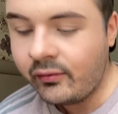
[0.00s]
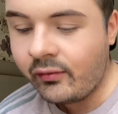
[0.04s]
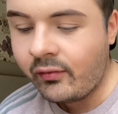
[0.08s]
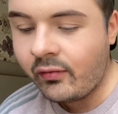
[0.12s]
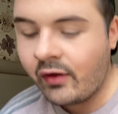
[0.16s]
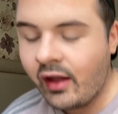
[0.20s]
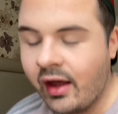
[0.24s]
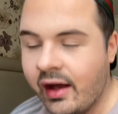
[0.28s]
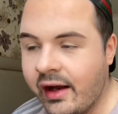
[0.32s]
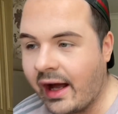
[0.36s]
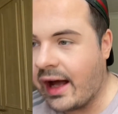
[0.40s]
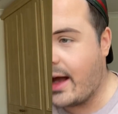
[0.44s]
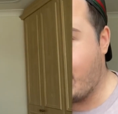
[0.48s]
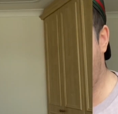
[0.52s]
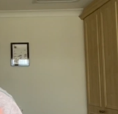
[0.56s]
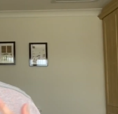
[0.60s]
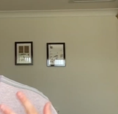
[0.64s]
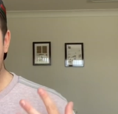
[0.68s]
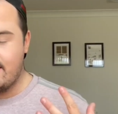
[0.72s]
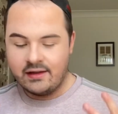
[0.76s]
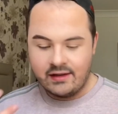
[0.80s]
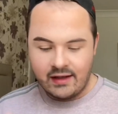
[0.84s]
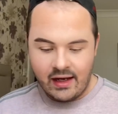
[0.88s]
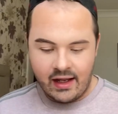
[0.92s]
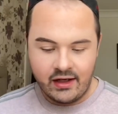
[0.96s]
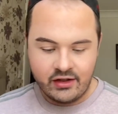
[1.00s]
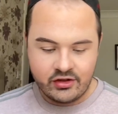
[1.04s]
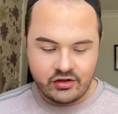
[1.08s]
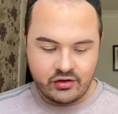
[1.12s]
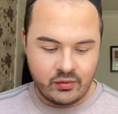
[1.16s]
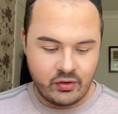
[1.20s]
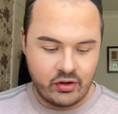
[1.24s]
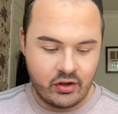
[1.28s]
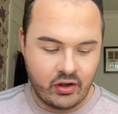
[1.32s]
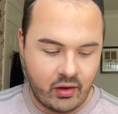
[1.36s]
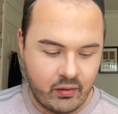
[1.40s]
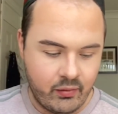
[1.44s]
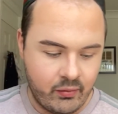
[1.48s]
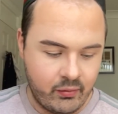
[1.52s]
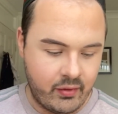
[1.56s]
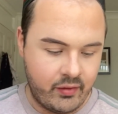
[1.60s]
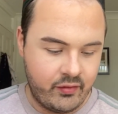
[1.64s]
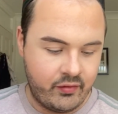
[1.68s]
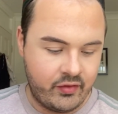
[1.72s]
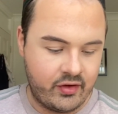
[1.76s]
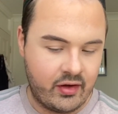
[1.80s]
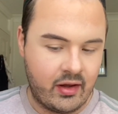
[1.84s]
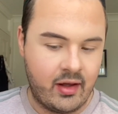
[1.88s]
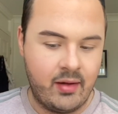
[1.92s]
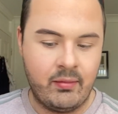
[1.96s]
Okay, so next you want to go in with
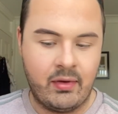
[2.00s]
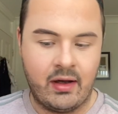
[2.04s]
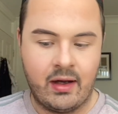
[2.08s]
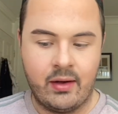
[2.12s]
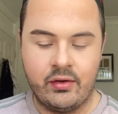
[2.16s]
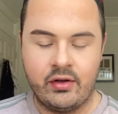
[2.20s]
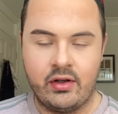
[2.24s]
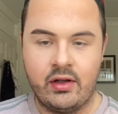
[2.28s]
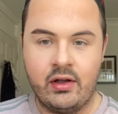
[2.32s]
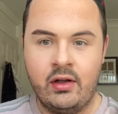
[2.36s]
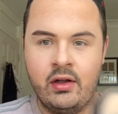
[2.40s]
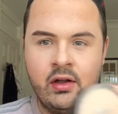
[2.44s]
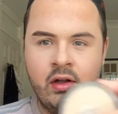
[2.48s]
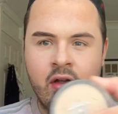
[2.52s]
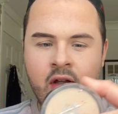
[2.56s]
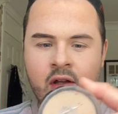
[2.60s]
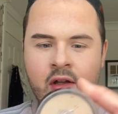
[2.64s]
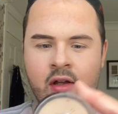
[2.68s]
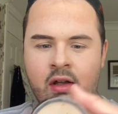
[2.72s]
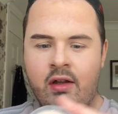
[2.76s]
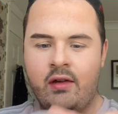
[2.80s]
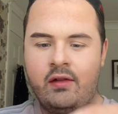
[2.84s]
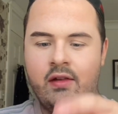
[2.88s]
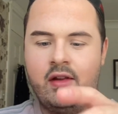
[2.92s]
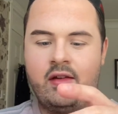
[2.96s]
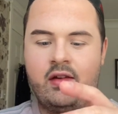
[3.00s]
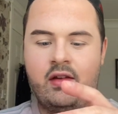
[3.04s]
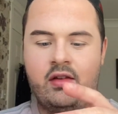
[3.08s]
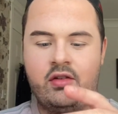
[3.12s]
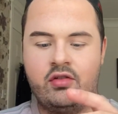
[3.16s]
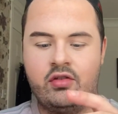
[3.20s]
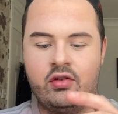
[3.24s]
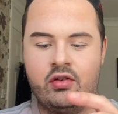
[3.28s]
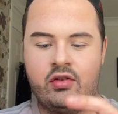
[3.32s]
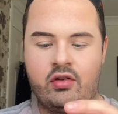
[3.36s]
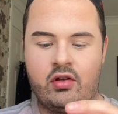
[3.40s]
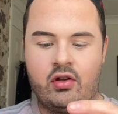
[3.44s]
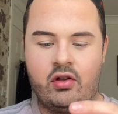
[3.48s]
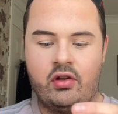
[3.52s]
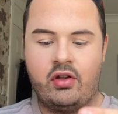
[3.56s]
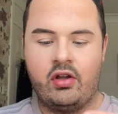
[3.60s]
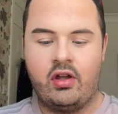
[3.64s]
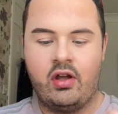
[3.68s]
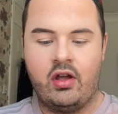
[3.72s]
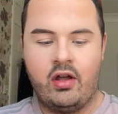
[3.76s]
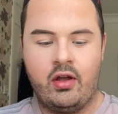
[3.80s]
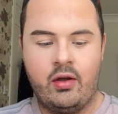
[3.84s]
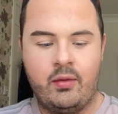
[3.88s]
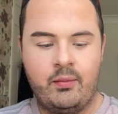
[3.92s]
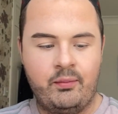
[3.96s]
setting powder. This is just like,
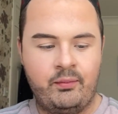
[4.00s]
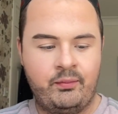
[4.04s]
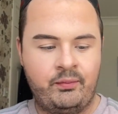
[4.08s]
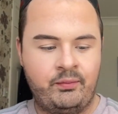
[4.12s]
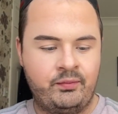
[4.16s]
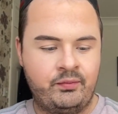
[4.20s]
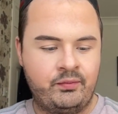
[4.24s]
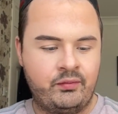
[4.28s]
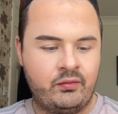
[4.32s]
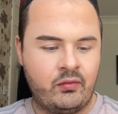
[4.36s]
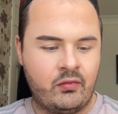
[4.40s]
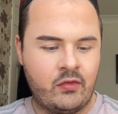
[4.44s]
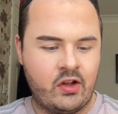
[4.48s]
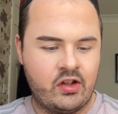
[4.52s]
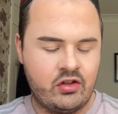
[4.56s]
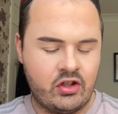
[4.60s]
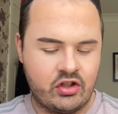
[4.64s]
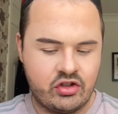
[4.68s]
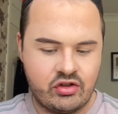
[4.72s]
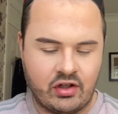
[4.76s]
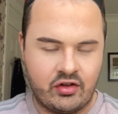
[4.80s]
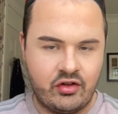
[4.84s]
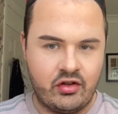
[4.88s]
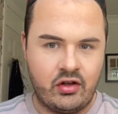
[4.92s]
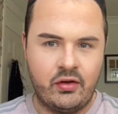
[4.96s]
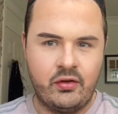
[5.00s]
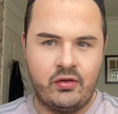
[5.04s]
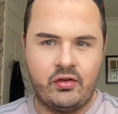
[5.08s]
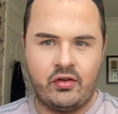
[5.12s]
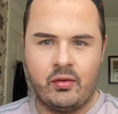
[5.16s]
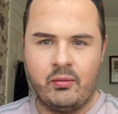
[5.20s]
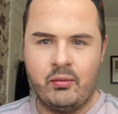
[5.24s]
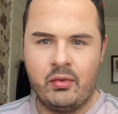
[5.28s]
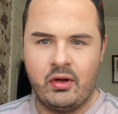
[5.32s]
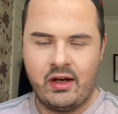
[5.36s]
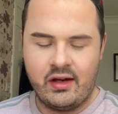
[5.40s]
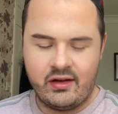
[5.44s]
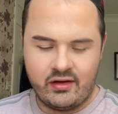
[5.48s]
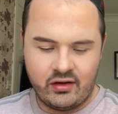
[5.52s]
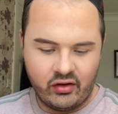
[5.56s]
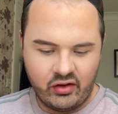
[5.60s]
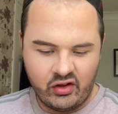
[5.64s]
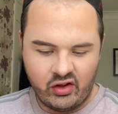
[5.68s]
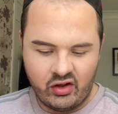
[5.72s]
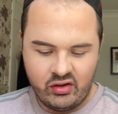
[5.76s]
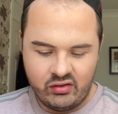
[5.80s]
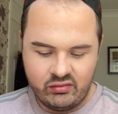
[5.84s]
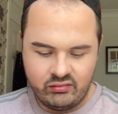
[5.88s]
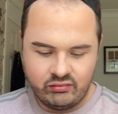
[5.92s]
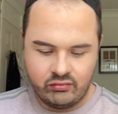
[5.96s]
it's not translucent, but it's like
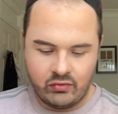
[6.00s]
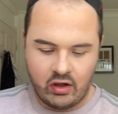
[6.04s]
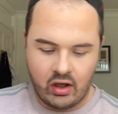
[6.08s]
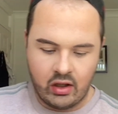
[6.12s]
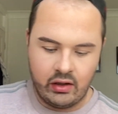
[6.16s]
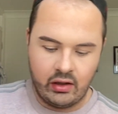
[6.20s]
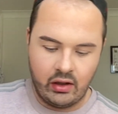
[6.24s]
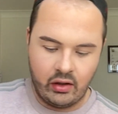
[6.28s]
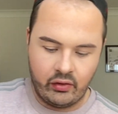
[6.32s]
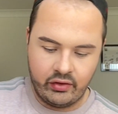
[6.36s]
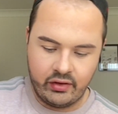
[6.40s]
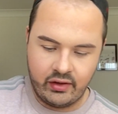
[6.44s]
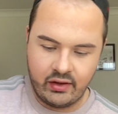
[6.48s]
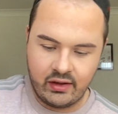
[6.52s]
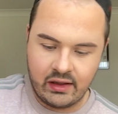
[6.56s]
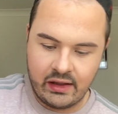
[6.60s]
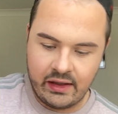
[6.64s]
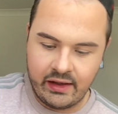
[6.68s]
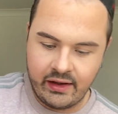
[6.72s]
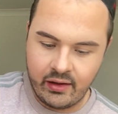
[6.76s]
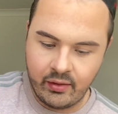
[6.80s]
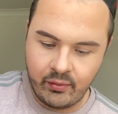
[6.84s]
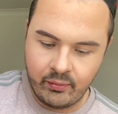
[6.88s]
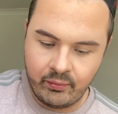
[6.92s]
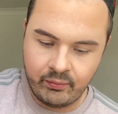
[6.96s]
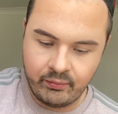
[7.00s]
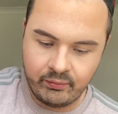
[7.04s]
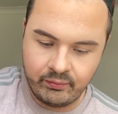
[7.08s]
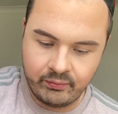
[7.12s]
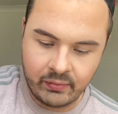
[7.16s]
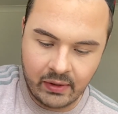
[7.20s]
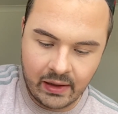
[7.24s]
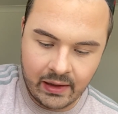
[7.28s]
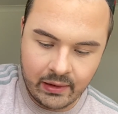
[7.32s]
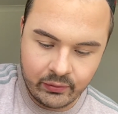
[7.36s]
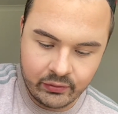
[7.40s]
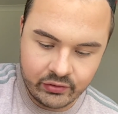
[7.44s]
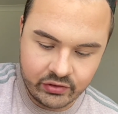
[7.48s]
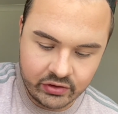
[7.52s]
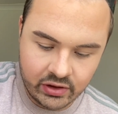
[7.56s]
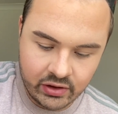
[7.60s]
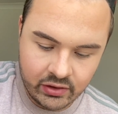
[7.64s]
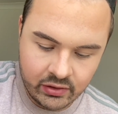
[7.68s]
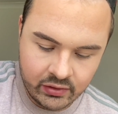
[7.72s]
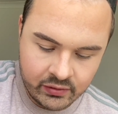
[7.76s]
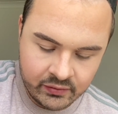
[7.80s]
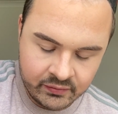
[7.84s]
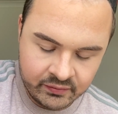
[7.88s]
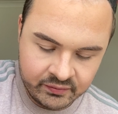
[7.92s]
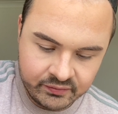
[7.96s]
a light clear powder.
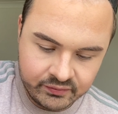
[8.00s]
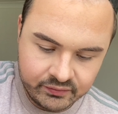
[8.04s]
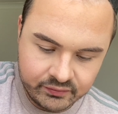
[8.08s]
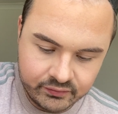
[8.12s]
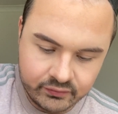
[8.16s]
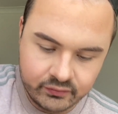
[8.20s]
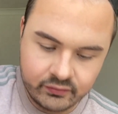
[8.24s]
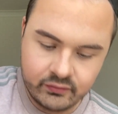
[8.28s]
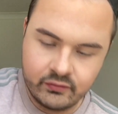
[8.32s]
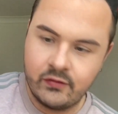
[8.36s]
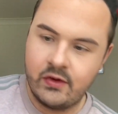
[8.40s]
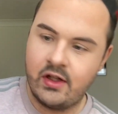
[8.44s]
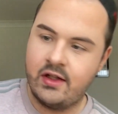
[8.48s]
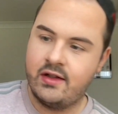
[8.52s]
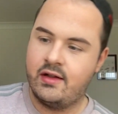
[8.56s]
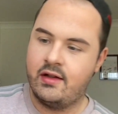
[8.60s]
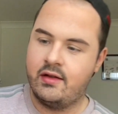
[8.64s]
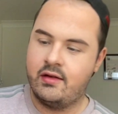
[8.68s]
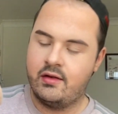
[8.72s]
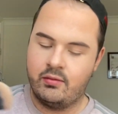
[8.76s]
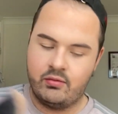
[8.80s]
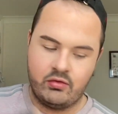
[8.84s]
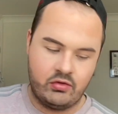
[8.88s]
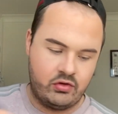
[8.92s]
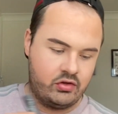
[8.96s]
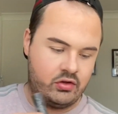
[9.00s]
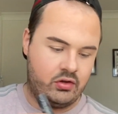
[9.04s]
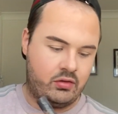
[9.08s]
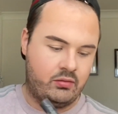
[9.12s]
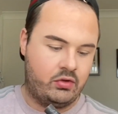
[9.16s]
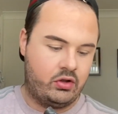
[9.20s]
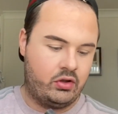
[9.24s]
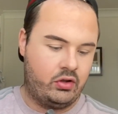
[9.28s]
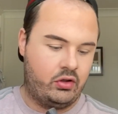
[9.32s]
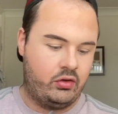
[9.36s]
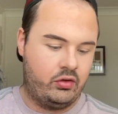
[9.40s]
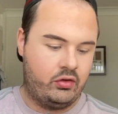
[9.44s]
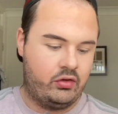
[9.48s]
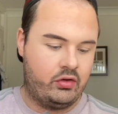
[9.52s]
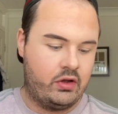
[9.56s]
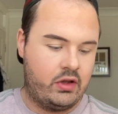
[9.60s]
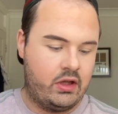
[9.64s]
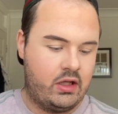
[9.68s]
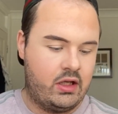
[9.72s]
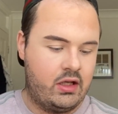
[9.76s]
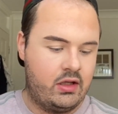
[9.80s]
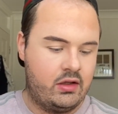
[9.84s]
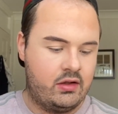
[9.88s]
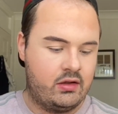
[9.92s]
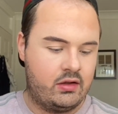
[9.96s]
This is the brush that I'm going to use for
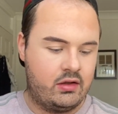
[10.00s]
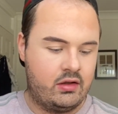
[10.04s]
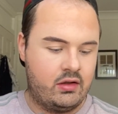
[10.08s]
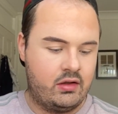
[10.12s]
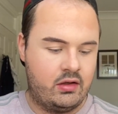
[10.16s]
this.